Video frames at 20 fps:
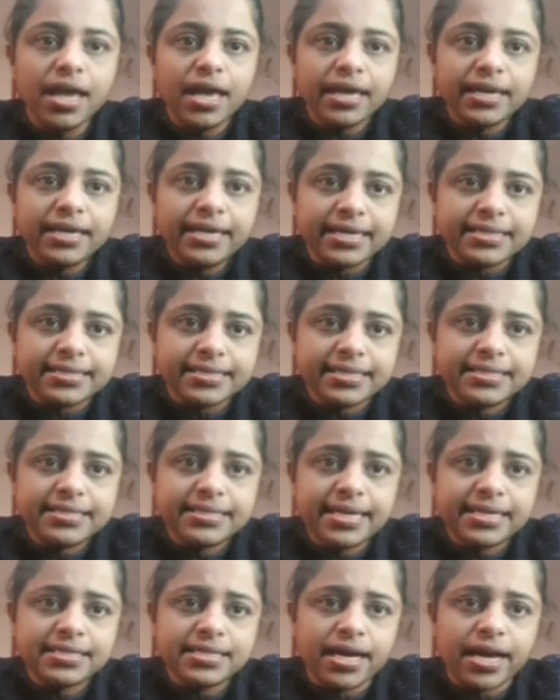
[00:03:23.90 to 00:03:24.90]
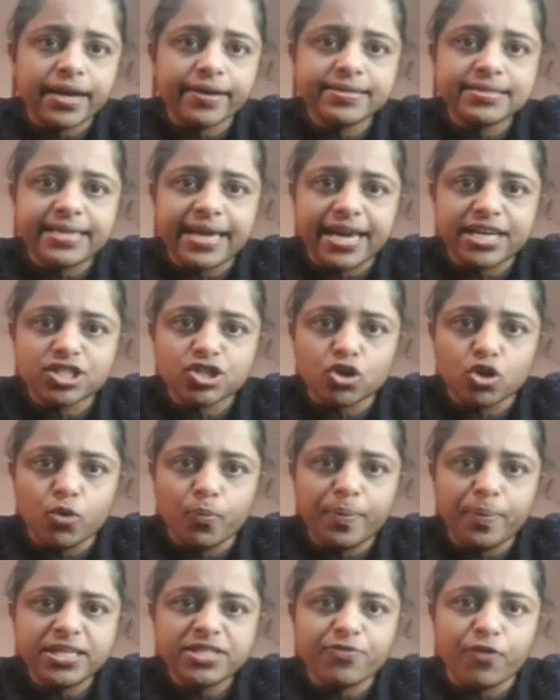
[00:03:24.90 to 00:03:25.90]
Yes, it says high risk age
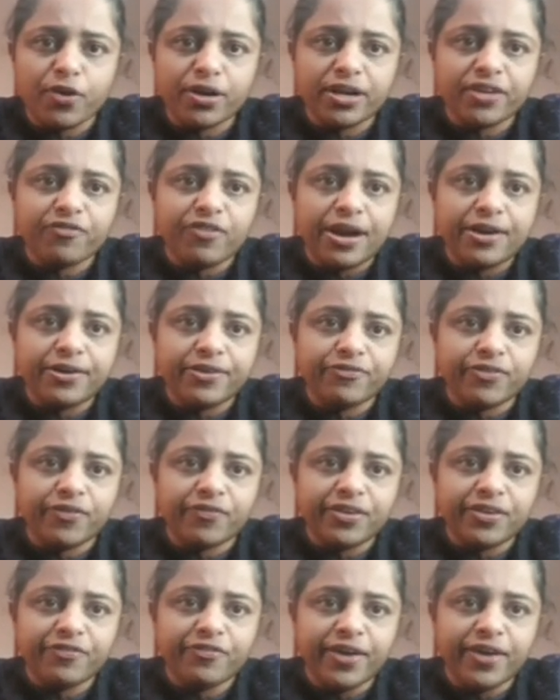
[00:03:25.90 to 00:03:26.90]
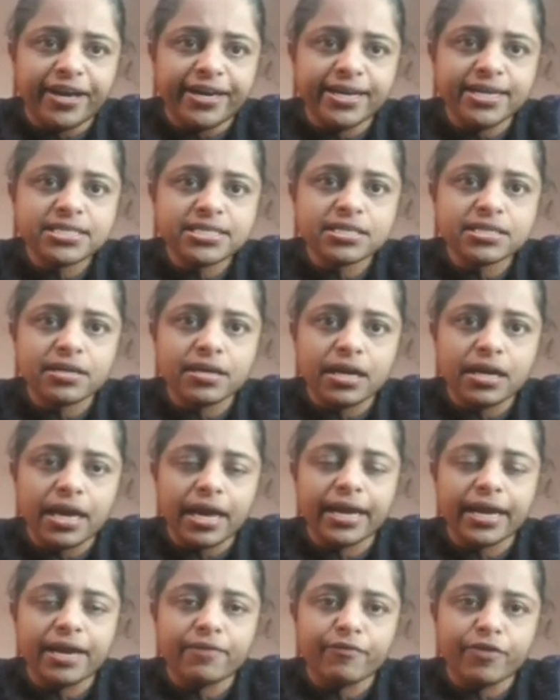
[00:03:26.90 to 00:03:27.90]
group is 45 to 55 years.
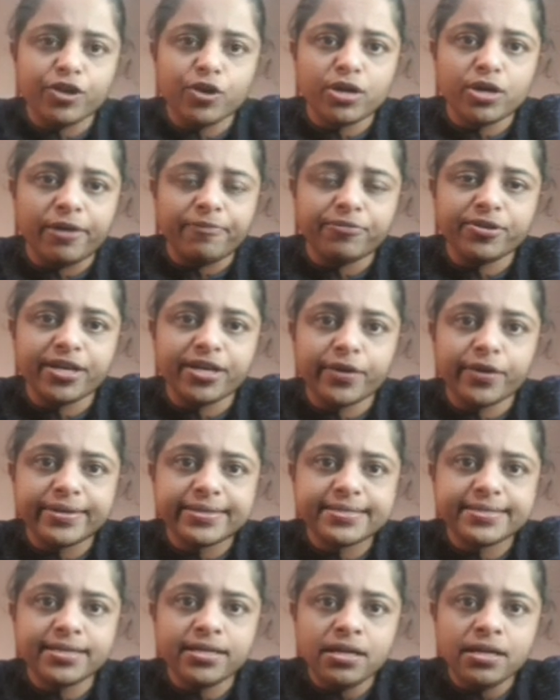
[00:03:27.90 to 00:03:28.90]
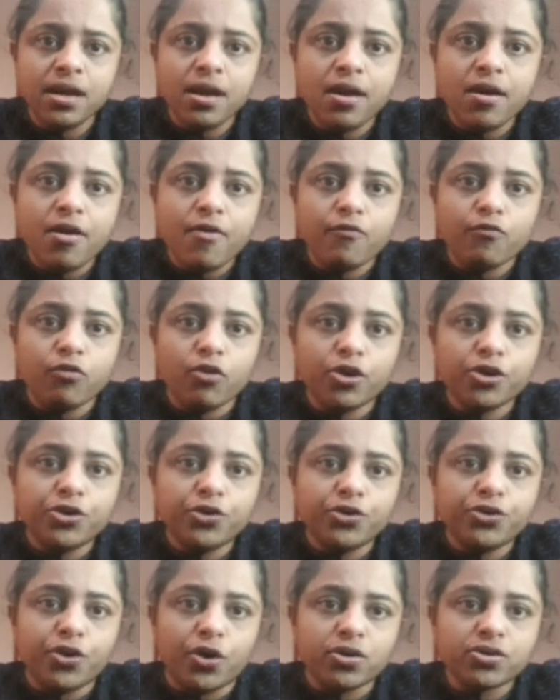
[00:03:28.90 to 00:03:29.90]
Again, when you come to the question, what
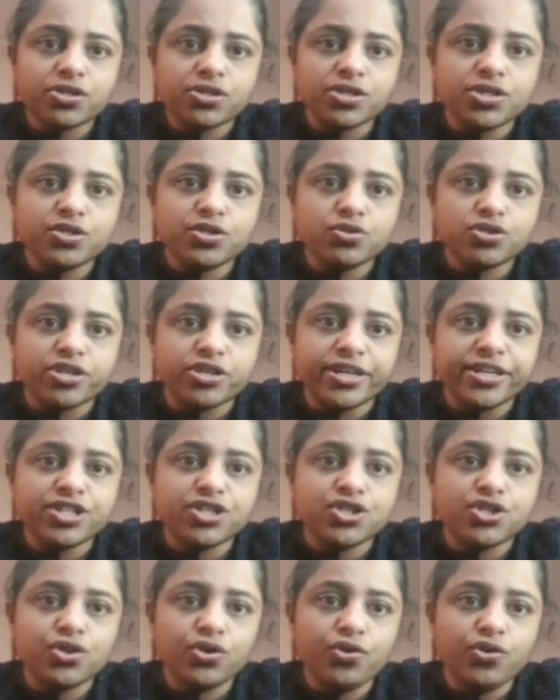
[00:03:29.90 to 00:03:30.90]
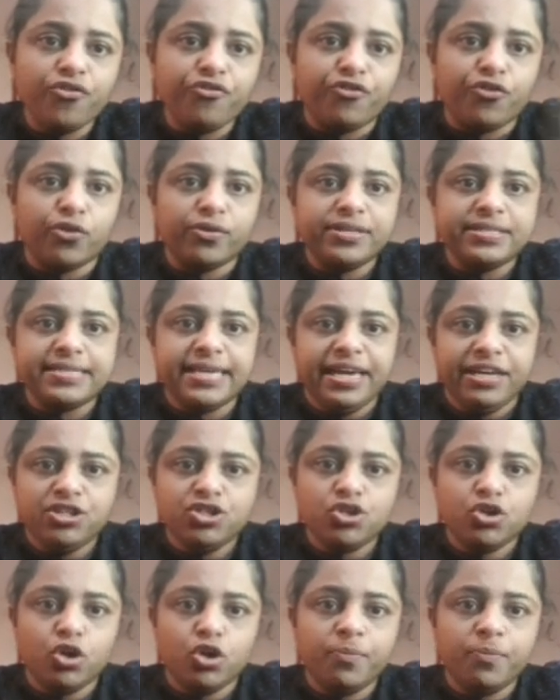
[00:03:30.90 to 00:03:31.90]
do doctors usually do for this
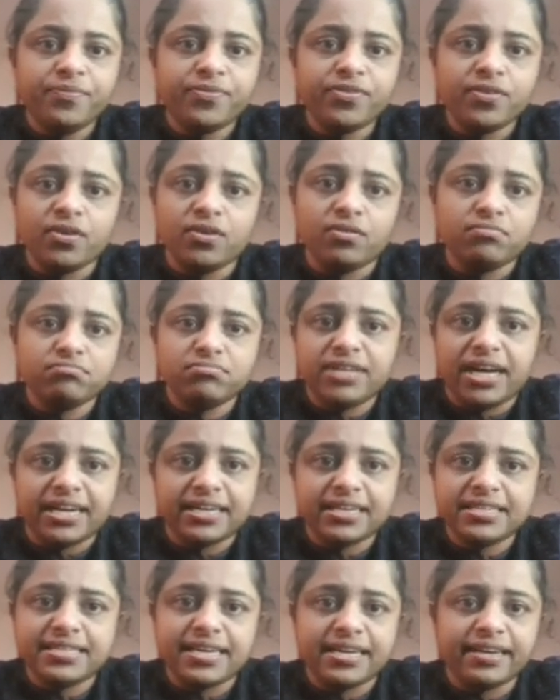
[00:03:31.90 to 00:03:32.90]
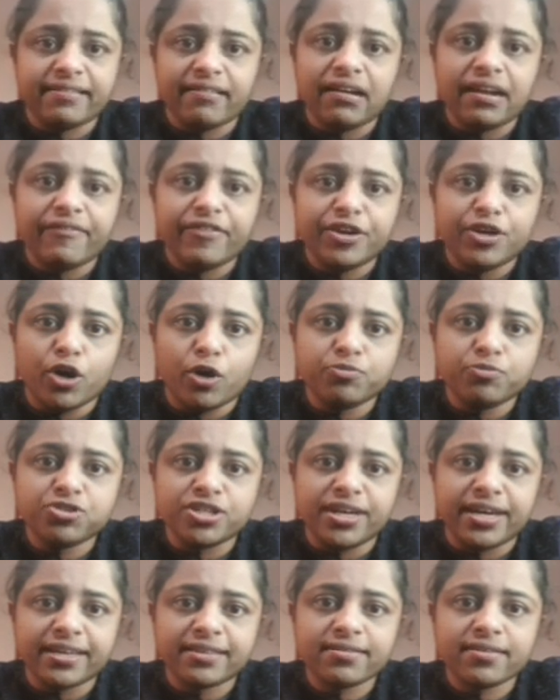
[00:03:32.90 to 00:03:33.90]
age group? So that is an irrelevant option,
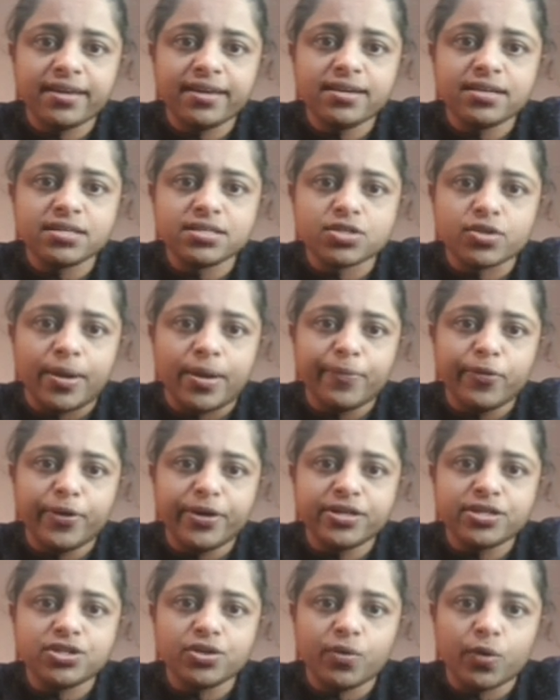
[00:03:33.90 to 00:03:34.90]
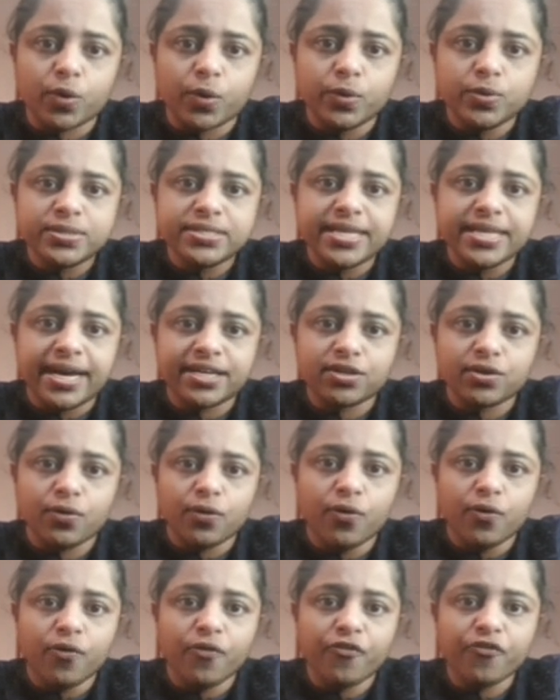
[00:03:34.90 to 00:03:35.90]
I think. So I'm going to cross that
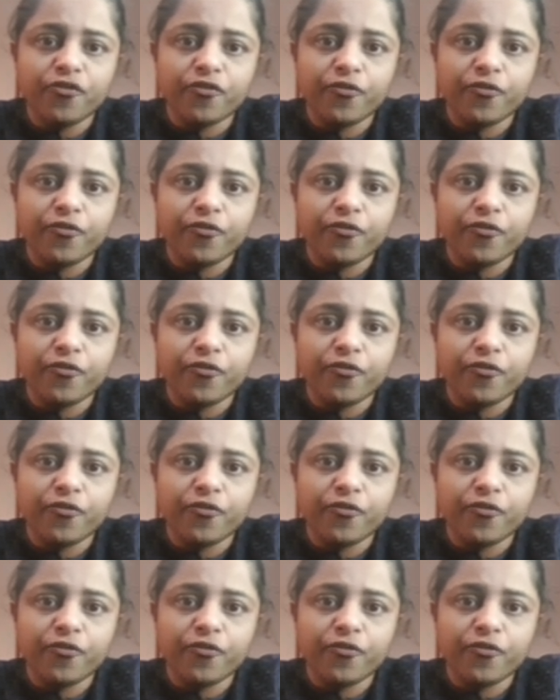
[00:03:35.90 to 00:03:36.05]
off.